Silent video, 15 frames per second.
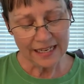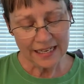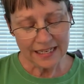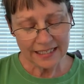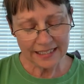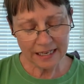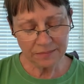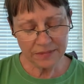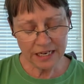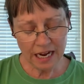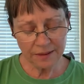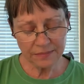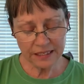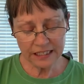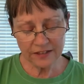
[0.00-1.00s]

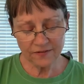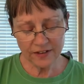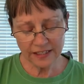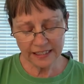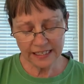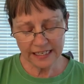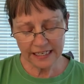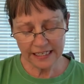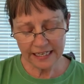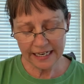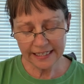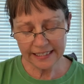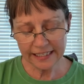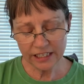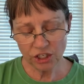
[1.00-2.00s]
Sometimes civility
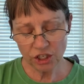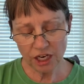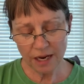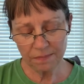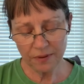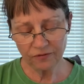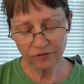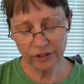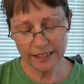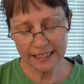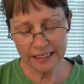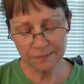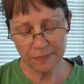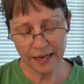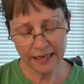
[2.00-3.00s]
takes the shape of
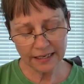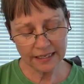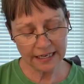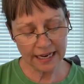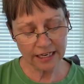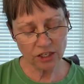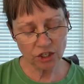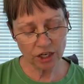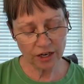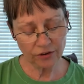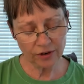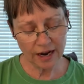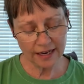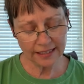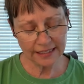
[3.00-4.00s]
respect and
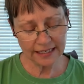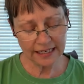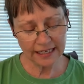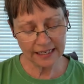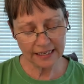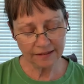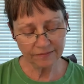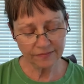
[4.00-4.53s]
generosity.